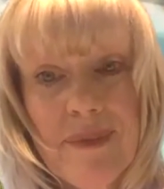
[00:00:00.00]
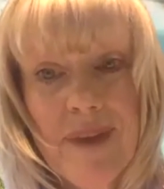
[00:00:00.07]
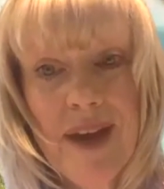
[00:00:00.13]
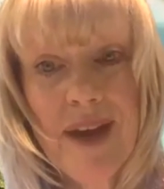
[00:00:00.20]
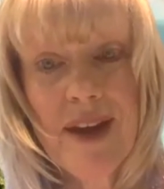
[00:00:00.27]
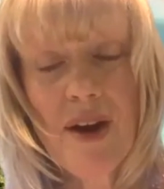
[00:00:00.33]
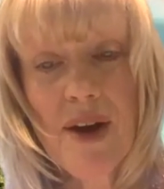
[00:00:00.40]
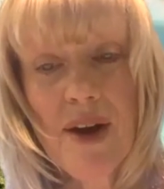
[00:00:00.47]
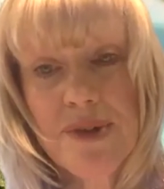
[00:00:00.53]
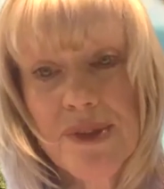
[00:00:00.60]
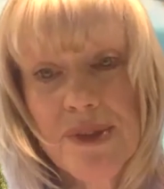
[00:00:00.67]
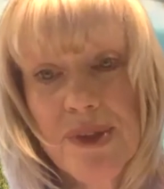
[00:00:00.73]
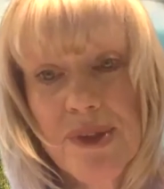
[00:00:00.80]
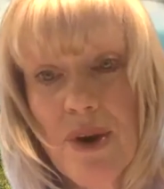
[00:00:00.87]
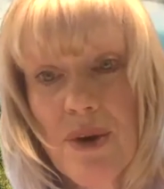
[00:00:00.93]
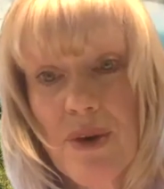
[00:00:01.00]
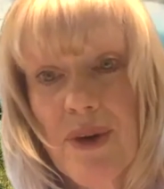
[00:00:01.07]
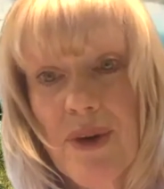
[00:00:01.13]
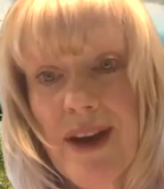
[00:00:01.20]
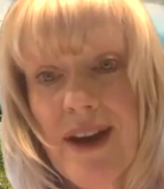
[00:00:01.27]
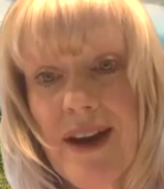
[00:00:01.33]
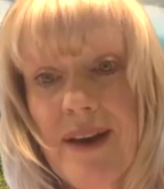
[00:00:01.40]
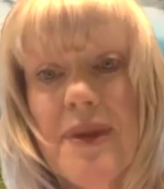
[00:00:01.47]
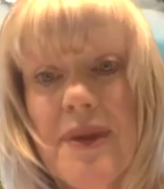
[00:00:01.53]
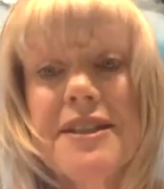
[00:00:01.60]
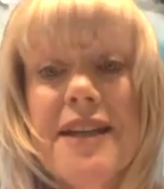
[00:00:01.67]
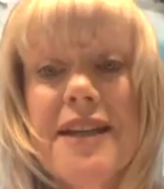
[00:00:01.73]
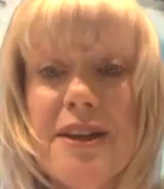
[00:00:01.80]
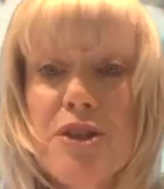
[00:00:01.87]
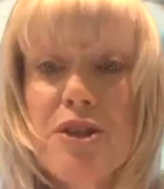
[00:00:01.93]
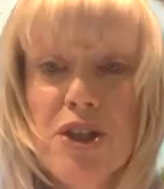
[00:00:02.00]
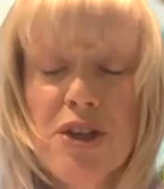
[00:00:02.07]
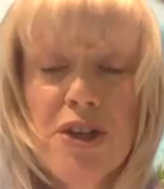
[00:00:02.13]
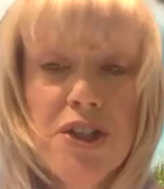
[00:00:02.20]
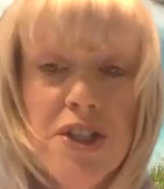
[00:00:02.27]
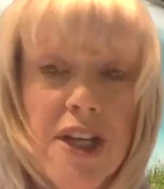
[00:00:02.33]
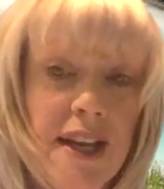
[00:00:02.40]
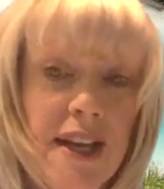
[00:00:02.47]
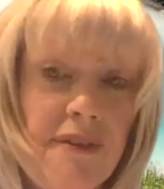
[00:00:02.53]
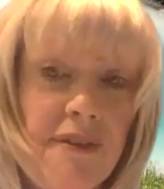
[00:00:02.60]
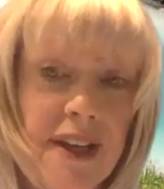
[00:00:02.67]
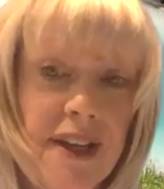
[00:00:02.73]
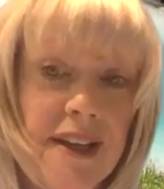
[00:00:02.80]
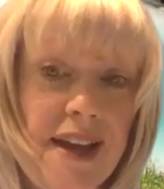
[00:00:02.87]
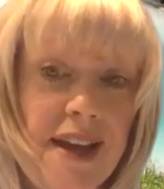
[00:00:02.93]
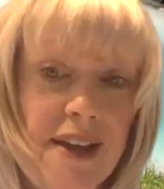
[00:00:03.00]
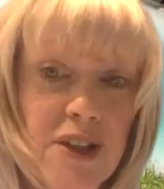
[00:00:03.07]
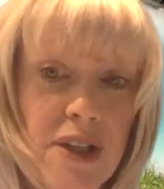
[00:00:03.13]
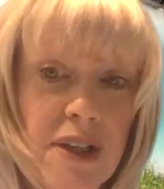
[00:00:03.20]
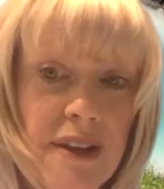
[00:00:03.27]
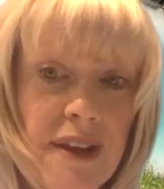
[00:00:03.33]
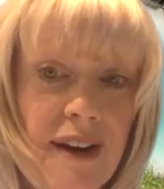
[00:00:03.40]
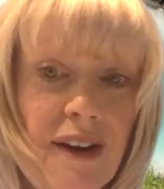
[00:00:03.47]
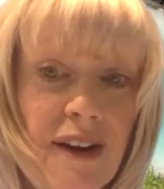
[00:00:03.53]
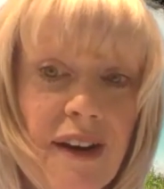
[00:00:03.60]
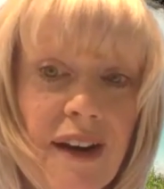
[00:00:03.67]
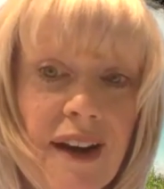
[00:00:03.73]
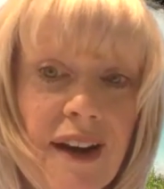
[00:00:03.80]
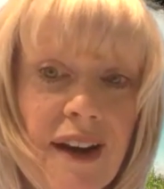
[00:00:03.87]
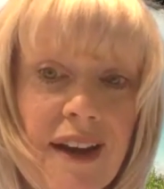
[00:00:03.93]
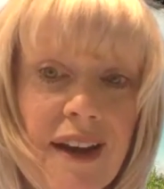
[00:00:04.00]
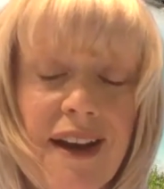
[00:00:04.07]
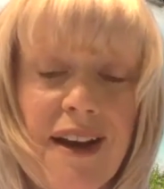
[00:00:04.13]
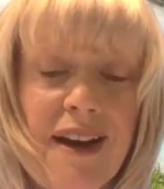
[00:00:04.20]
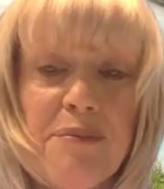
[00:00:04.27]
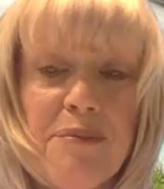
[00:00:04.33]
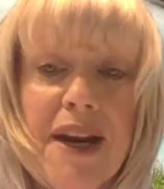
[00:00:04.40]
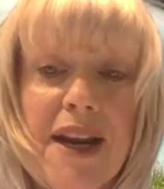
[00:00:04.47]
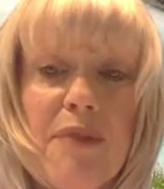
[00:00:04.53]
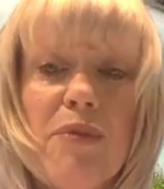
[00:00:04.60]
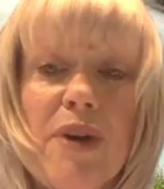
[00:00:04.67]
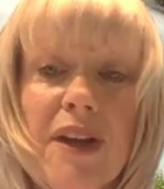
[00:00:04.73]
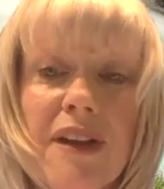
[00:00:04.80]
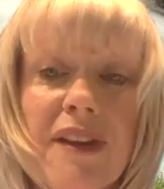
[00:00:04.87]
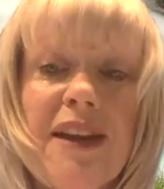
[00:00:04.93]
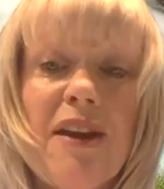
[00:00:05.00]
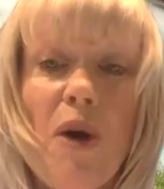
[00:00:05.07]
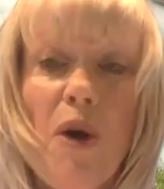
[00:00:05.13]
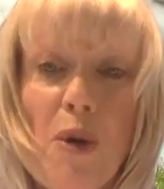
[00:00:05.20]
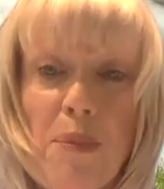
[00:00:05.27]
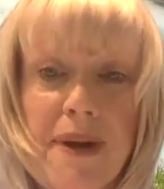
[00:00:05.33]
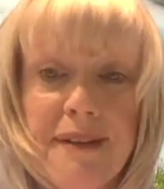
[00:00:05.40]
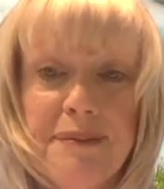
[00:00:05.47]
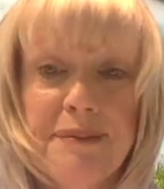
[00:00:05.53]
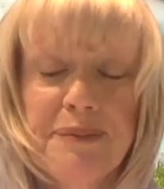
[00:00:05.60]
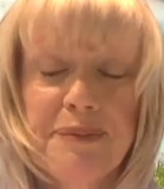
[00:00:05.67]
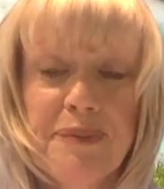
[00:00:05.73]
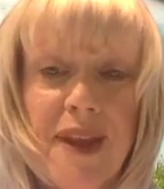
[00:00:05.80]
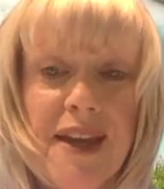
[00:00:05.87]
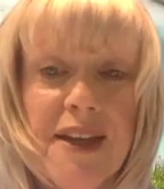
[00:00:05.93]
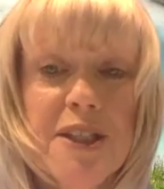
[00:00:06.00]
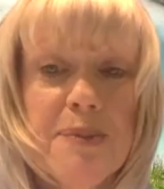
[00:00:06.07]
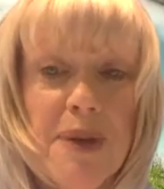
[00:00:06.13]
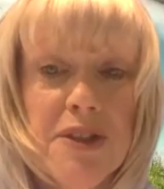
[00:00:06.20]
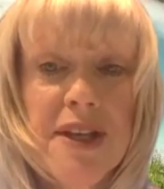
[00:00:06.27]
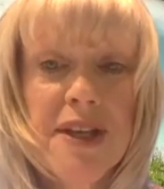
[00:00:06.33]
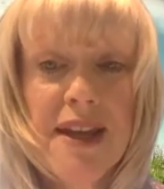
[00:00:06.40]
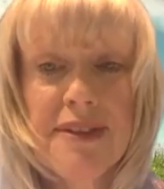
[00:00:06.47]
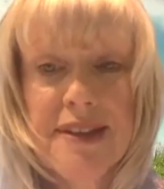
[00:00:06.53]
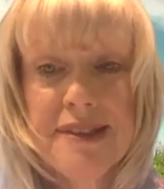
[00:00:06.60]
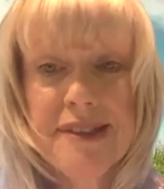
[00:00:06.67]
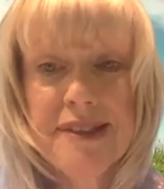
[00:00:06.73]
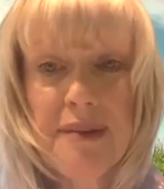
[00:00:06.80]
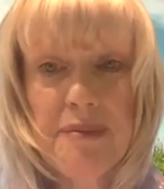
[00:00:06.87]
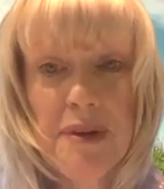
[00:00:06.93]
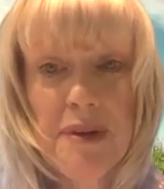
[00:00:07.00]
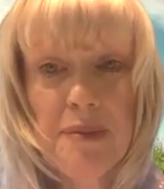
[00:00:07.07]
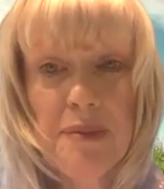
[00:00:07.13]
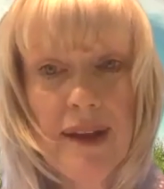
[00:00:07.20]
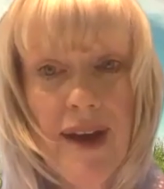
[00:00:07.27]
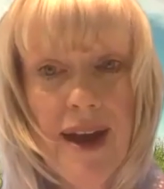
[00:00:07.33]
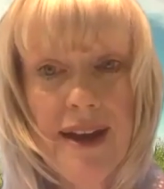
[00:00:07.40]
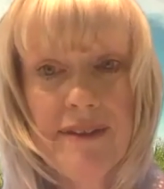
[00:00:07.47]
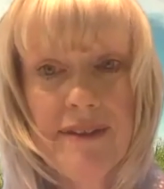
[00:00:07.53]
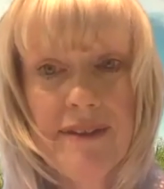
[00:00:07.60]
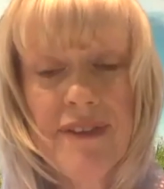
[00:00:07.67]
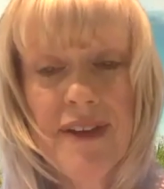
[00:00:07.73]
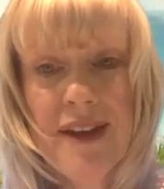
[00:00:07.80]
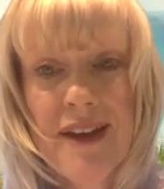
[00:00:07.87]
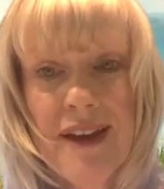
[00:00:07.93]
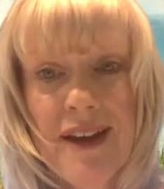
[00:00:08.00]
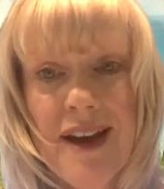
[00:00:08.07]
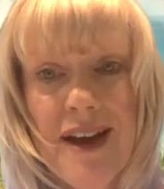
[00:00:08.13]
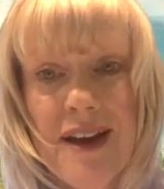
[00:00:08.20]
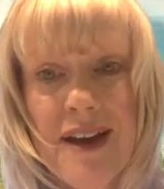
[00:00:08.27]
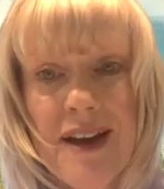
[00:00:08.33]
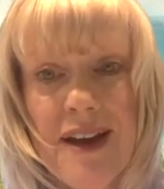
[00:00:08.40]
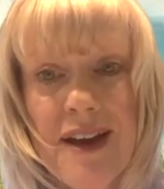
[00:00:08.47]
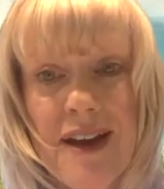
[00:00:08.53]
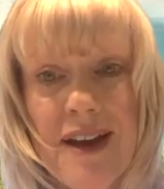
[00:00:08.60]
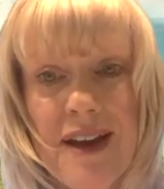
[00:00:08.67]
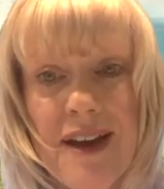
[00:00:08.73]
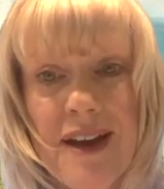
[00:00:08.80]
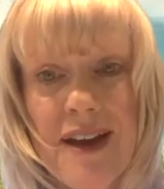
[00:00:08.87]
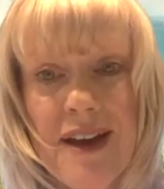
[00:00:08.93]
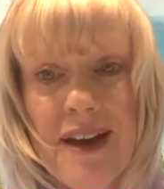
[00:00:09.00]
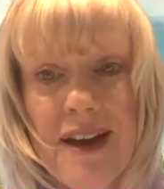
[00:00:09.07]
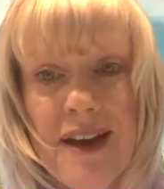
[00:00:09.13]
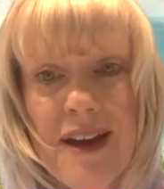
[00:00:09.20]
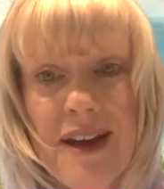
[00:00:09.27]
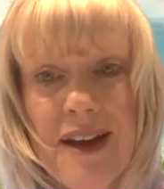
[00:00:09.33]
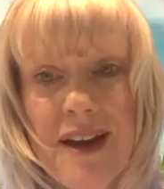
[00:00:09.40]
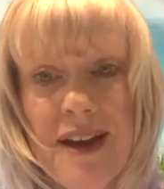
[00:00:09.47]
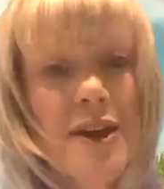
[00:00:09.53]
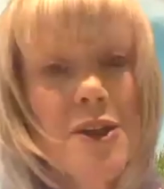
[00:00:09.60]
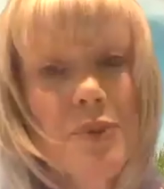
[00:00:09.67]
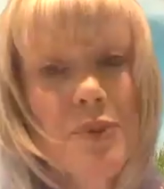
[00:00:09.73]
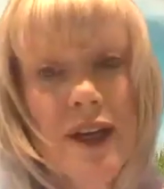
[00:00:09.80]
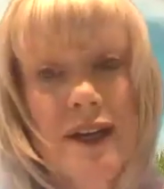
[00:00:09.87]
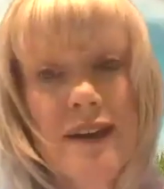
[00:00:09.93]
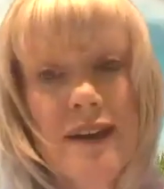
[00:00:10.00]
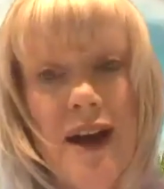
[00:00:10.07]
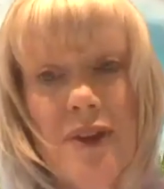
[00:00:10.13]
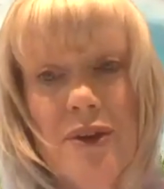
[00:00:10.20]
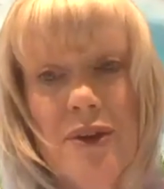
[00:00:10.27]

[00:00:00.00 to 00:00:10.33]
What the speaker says: I also attend church and have a connection there, but I'm really open, especially at this time in my life, to really exploring other